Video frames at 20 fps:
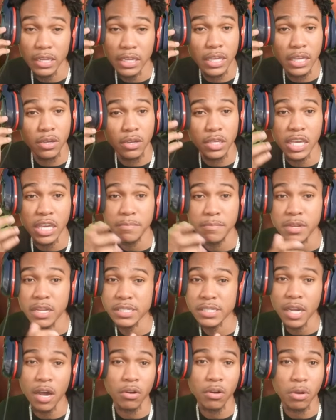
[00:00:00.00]
to get me to
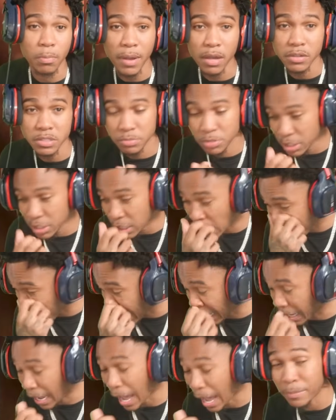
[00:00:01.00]
talk about some shit,
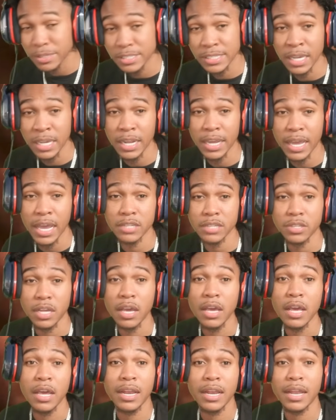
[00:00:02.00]
I'm going to tell them
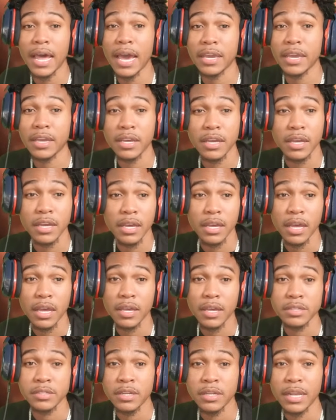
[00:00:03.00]

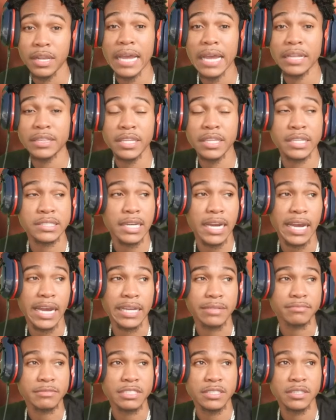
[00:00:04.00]
like this, I
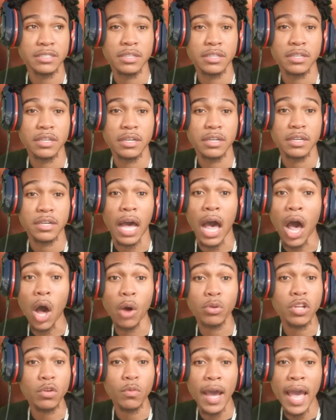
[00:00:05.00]

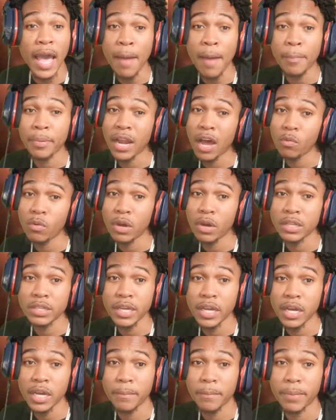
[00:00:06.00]
don't know what happened. I went
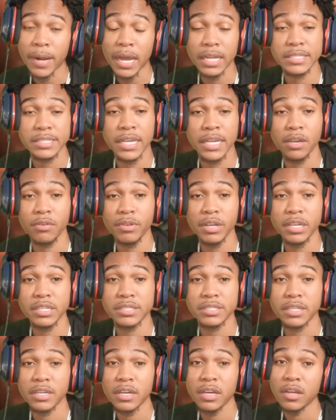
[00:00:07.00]
there, but I can tell you
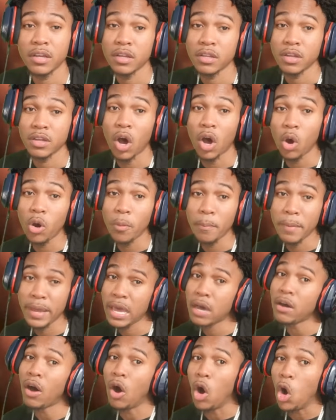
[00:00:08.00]
this. Old
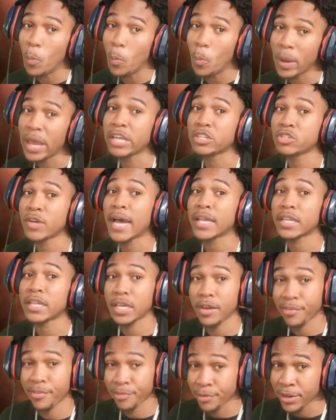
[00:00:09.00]
man tried to
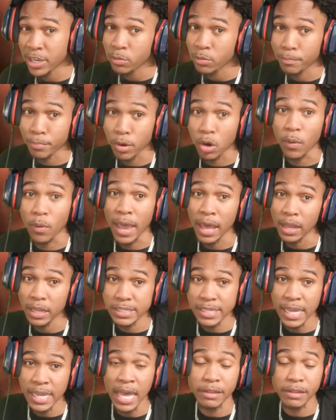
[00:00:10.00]
get freaky with bro. The
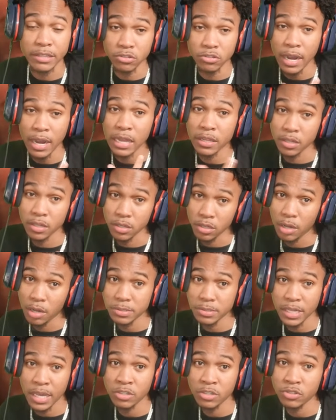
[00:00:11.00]
times he tried to, you know what I'm
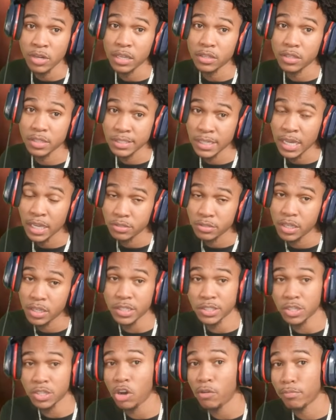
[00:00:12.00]
saying, he tried to sexually
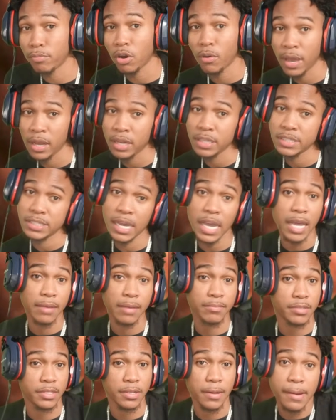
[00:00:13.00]
assault bro the
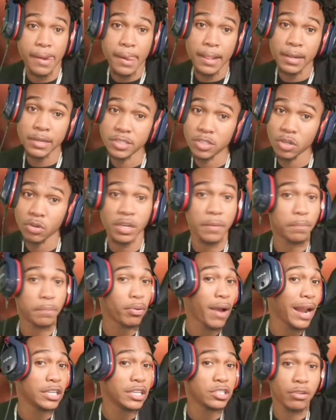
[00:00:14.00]
times, so he
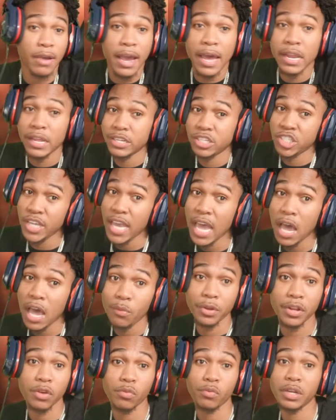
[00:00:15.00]
probably tried in the shower
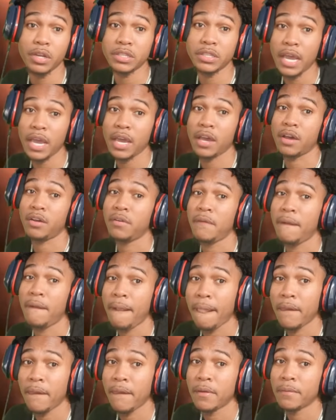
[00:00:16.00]
when it went down.
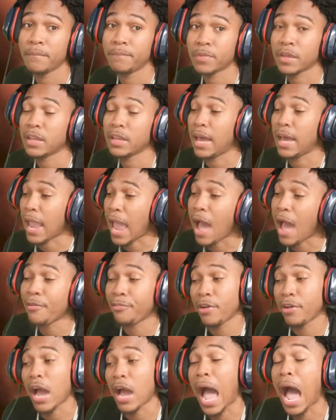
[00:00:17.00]
Like
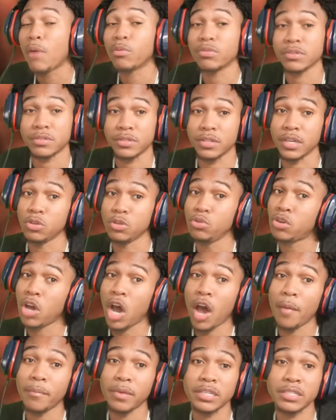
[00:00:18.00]
I would, you
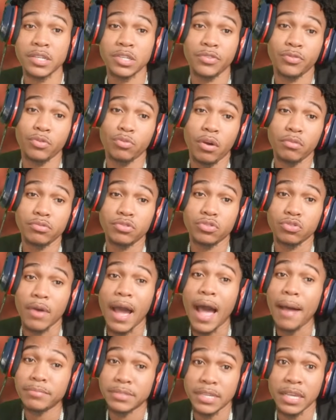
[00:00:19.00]
call me a stitch if you want to,
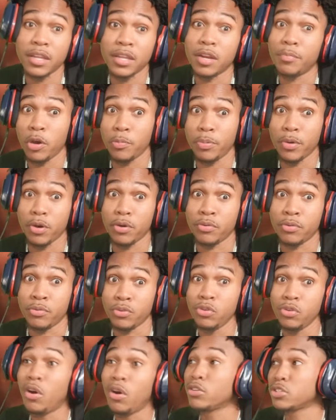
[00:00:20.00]
I'm telling the popo.
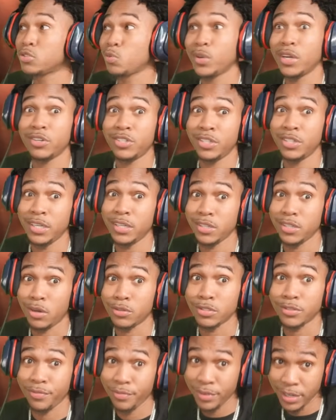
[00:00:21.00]
You on some weird shit, on
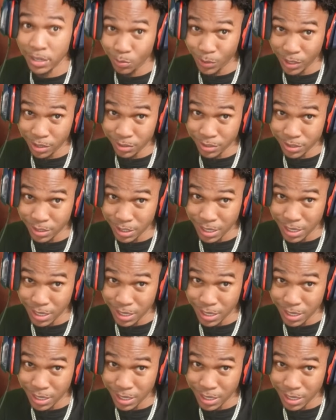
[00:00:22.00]
some freaky weird shit like